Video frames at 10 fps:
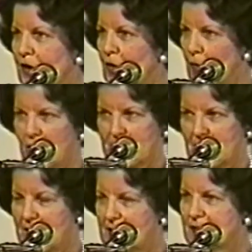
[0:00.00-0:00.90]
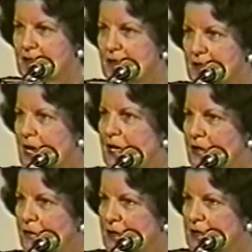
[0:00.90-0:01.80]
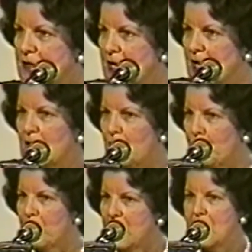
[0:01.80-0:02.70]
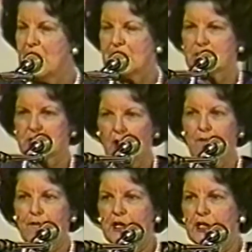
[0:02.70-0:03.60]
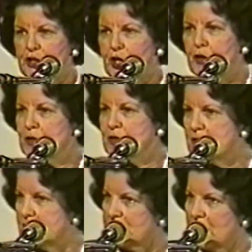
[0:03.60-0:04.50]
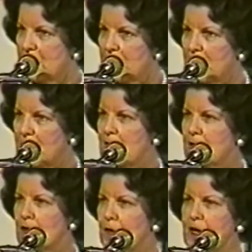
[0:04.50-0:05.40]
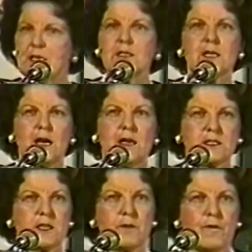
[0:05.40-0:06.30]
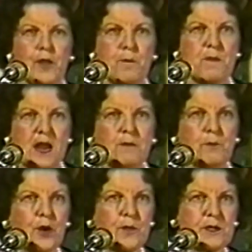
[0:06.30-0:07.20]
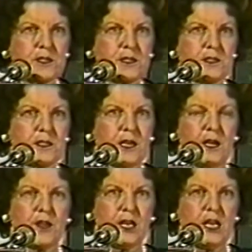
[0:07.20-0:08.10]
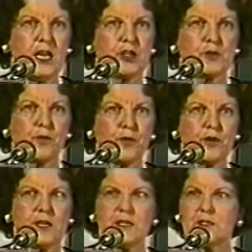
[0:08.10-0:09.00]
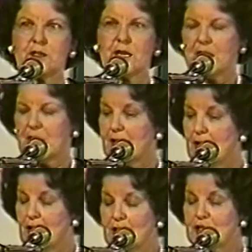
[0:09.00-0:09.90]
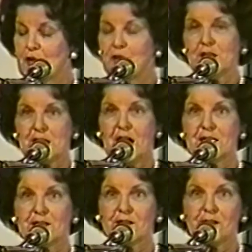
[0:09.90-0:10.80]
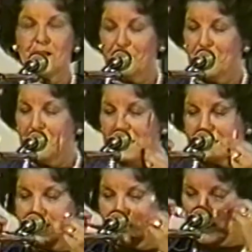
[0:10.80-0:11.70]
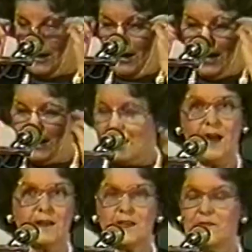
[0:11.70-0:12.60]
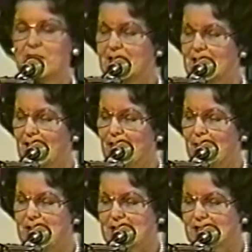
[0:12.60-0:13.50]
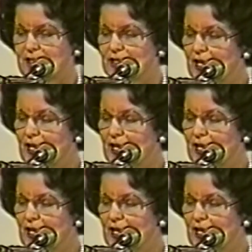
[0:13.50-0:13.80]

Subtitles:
what he has to say to us. If he has sovereignly chosen to say that these are some of the main purposes that he has brought us together. So the title of the message, I can't give it any other message